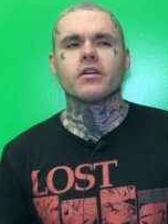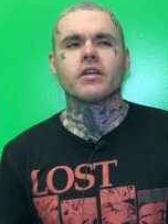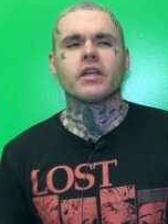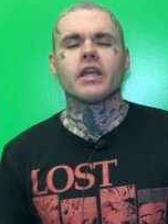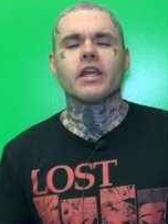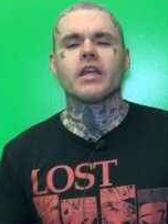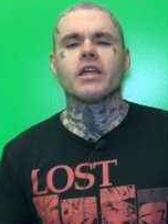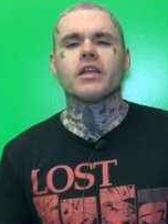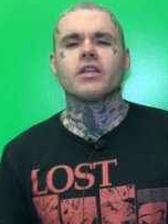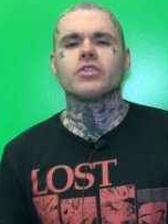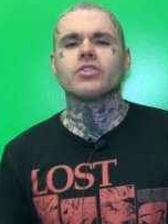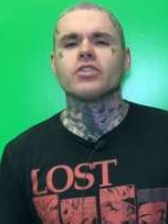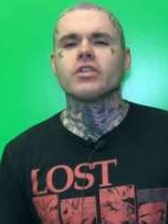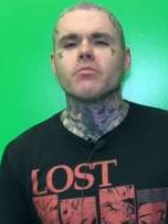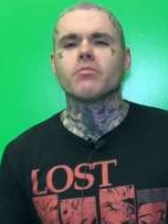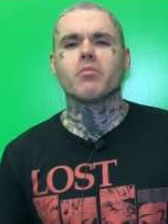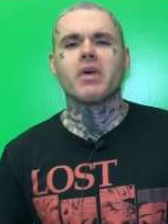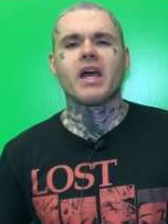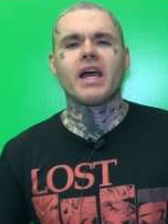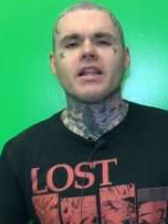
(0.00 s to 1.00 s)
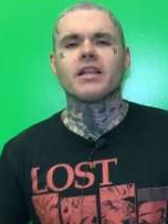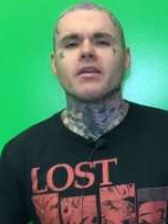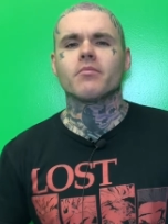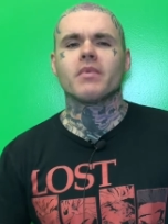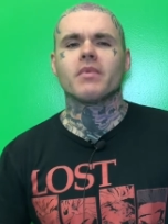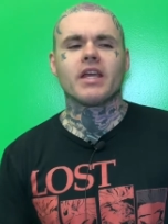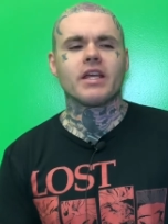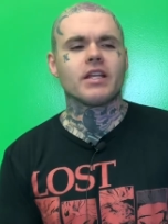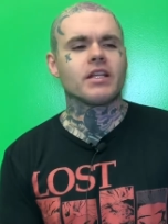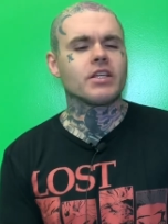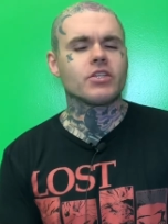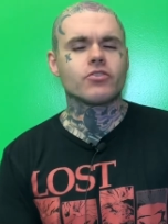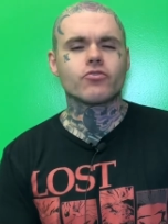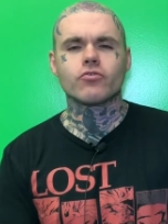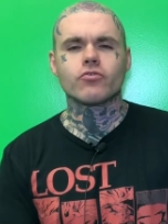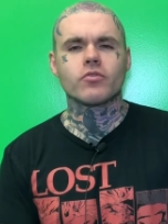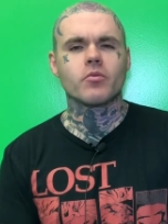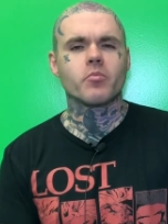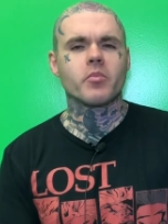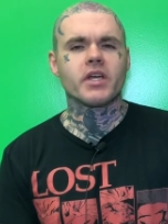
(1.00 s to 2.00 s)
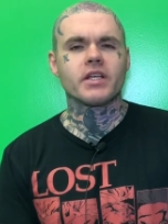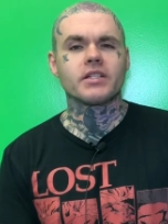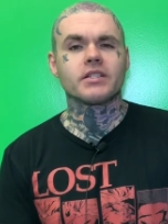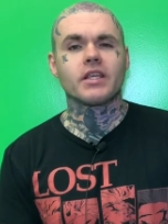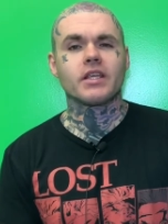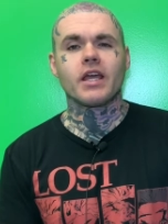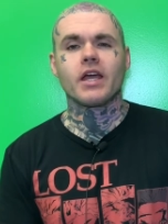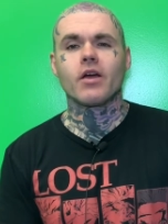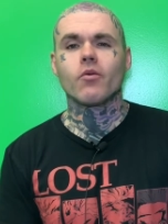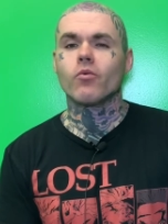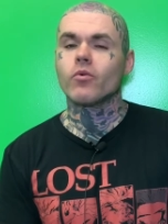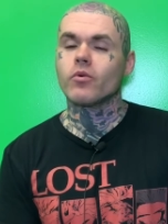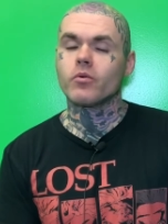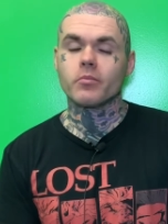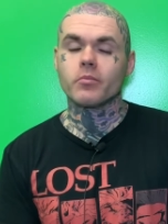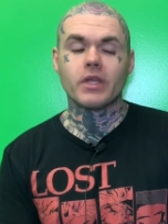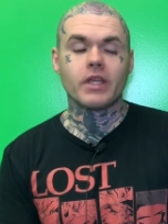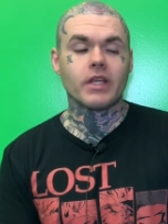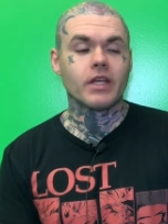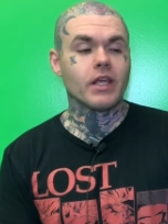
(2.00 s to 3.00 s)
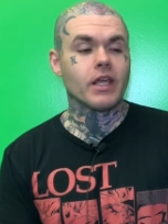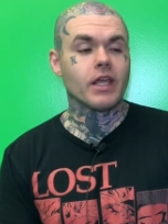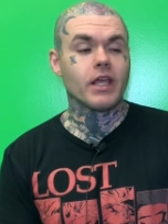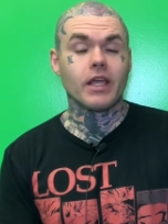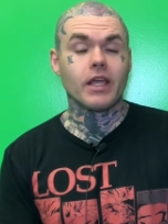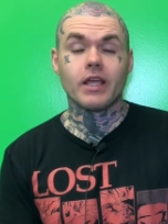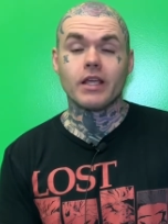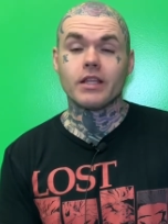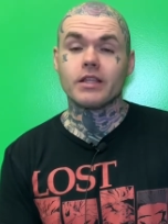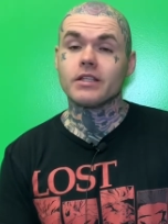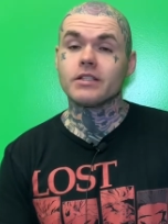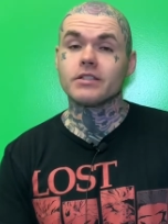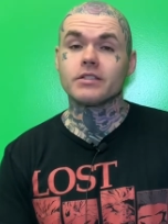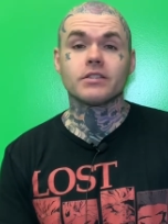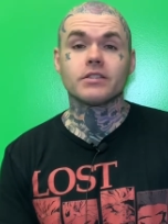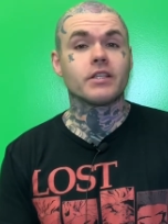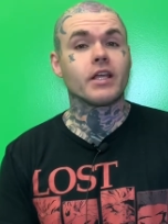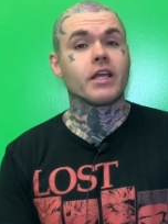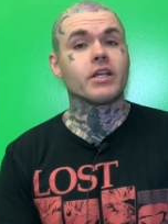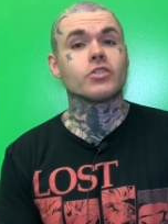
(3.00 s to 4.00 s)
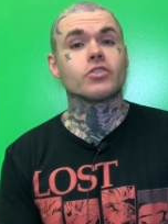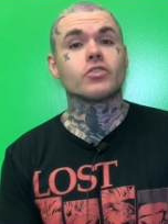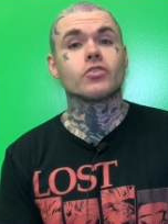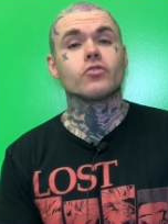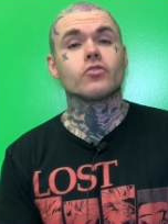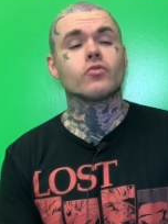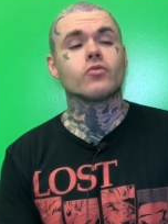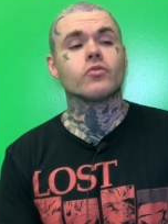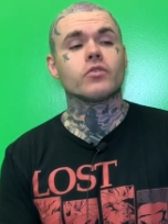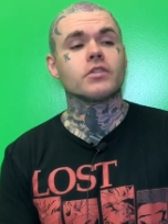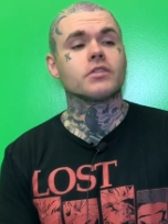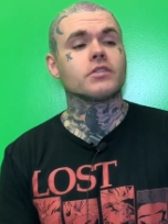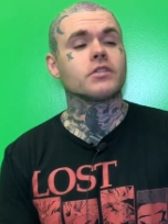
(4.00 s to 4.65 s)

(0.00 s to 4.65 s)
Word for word: And Jim Ballant, man, he drew the best Catwoman, and this statue is